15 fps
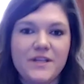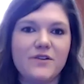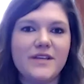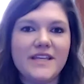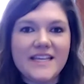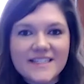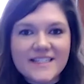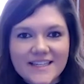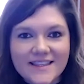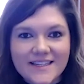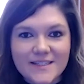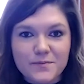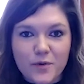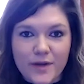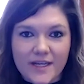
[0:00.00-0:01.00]
he's at this
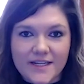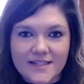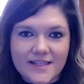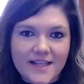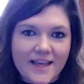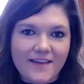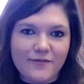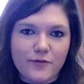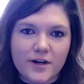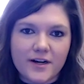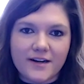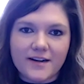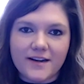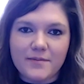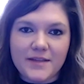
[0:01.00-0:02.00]
point in his life
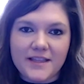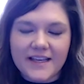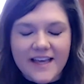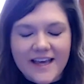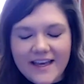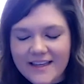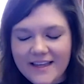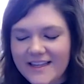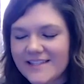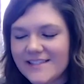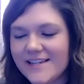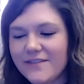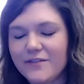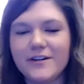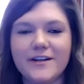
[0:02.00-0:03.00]
where, the guy, he's
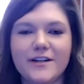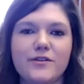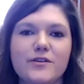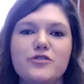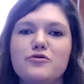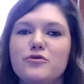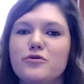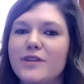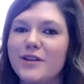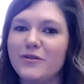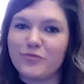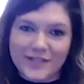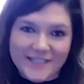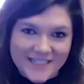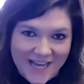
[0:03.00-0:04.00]
never going to truly
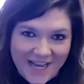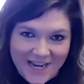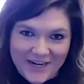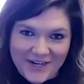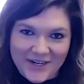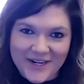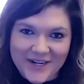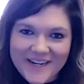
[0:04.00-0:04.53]
retire.